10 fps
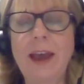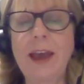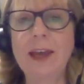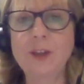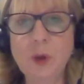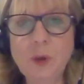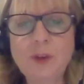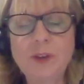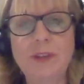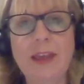
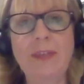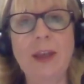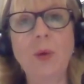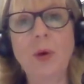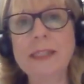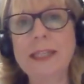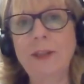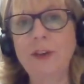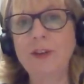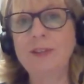dose, then they go on to get
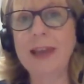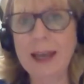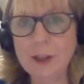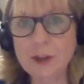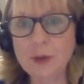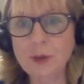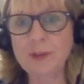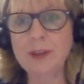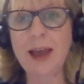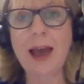their second dose.
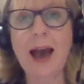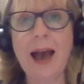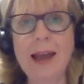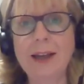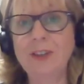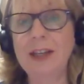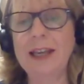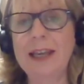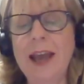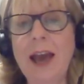I
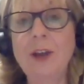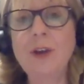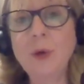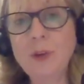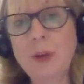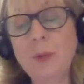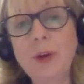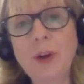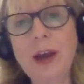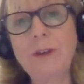actually know someone
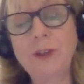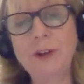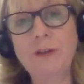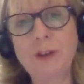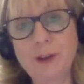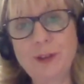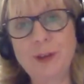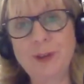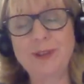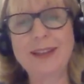who, after a first
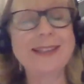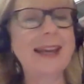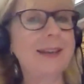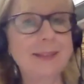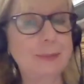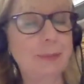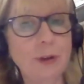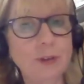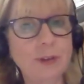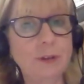dose, tested
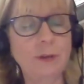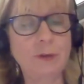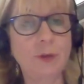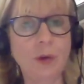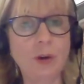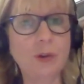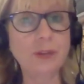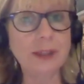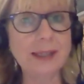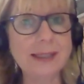positive for
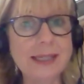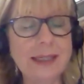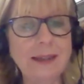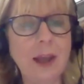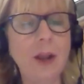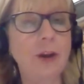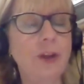COVID-19. Now, their